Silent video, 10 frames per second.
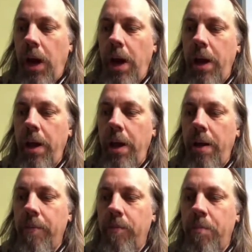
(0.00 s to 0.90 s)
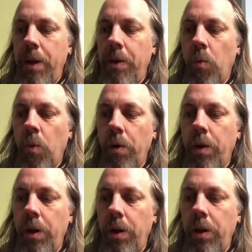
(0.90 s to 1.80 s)
I have been
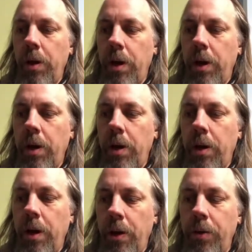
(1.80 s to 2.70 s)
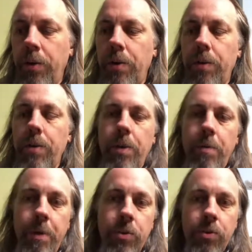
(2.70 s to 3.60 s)
working uh, under
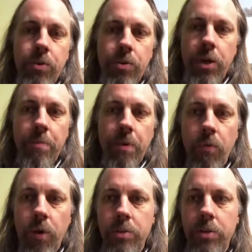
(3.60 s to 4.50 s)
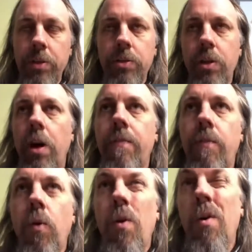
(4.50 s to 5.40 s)
the mentorship of Russ Dizdar
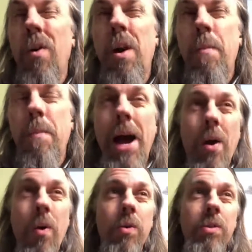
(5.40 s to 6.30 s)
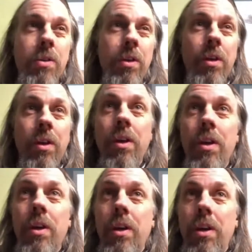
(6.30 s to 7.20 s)
for about
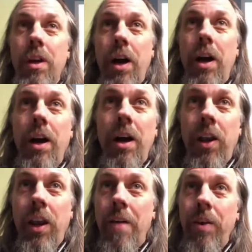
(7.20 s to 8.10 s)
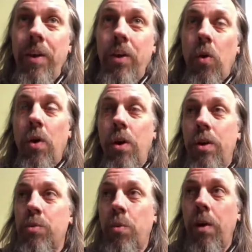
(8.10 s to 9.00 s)
uh, eleven, going
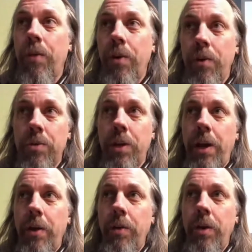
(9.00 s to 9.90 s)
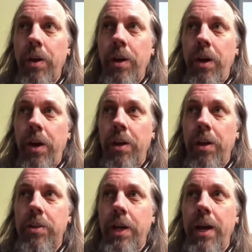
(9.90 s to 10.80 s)
on twelve years now, and
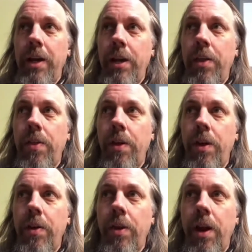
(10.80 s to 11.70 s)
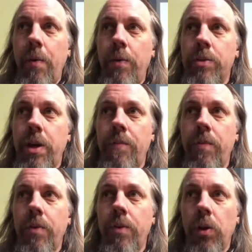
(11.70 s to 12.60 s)
it's not anything that I was
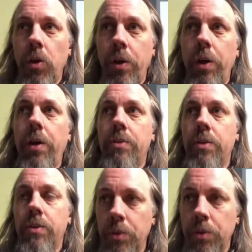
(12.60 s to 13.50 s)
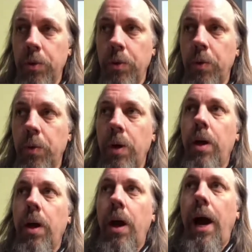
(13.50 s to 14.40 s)
ever looking to do.
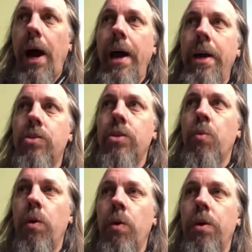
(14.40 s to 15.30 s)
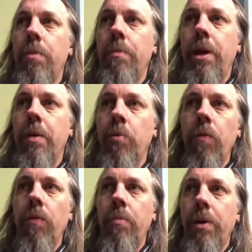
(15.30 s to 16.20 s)
I just wanted to make a
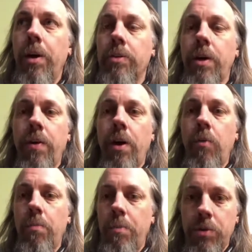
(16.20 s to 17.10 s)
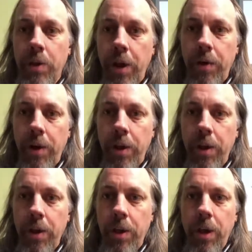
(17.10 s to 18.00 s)
movie because I thought it would be scary,
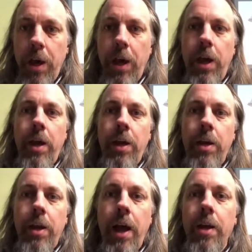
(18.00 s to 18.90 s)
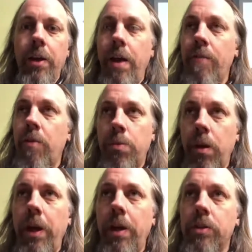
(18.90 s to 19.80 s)
and I had never
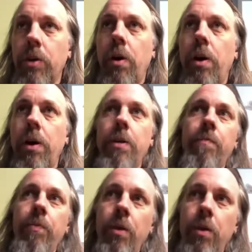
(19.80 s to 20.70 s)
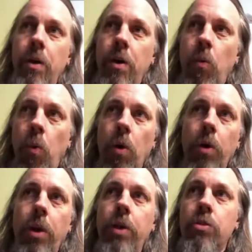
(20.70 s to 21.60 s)
planned on
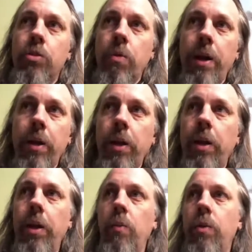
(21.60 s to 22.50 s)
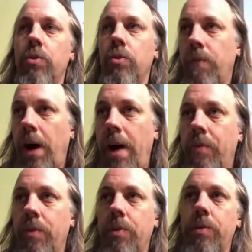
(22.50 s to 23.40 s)
working directly with
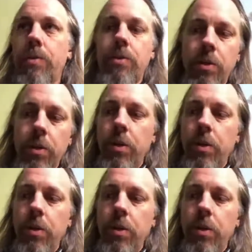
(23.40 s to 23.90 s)
survivors